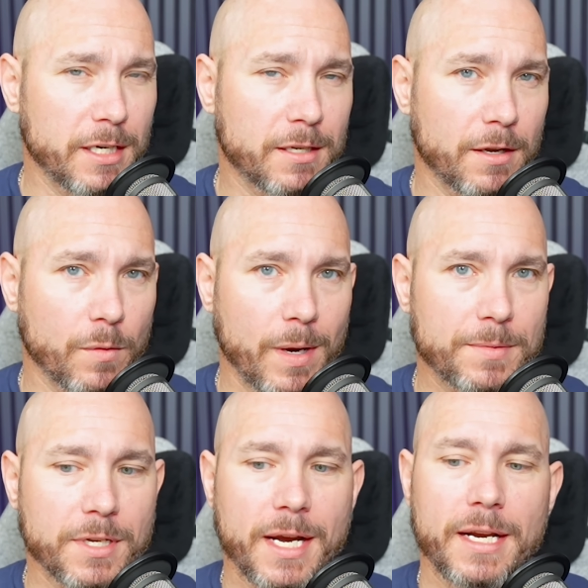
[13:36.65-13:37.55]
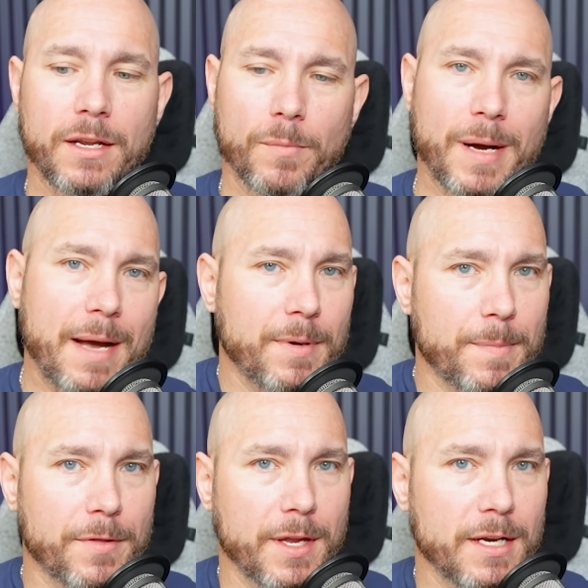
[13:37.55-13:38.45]
to their website, it'll pop up a
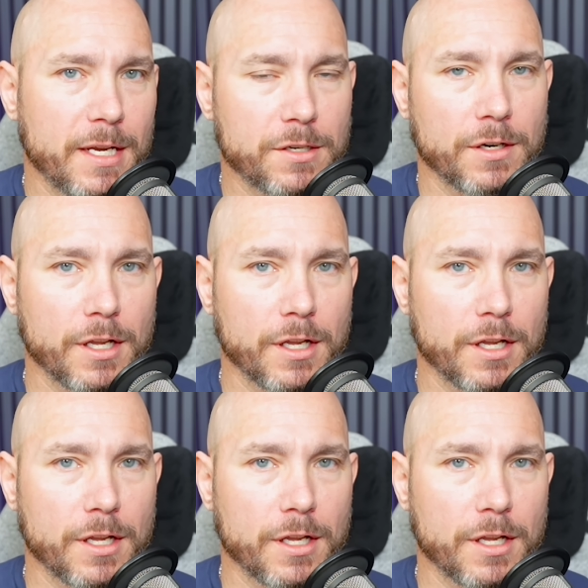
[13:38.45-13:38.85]
thing to get you another